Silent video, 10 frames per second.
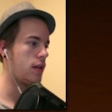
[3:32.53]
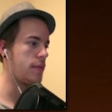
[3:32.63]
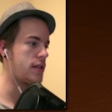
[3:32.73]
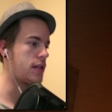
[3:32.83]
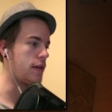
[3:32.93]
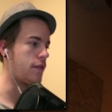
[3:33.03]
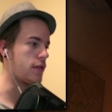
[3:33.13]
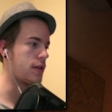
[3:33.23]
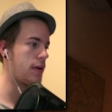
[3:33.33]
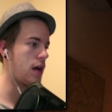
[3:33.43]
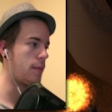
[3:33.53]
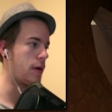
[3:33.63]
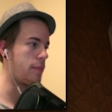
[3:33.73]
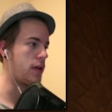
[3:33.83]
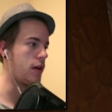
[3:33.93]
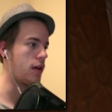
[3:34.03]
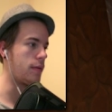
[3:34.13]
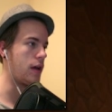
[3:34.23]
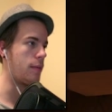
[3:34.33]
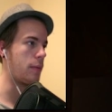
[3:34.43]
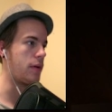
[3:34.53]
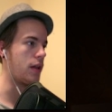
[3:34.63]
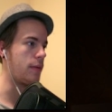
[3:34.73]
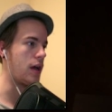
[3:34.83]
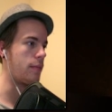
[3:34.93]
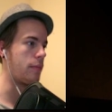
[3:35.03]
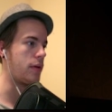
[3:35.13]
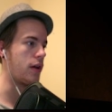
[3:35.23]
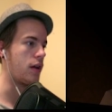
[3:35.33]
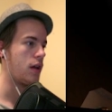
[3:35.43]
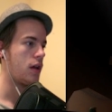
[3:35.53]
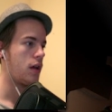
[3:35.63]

Let me see first. Let me hop up here. Let me hop up here. Let me hop up here.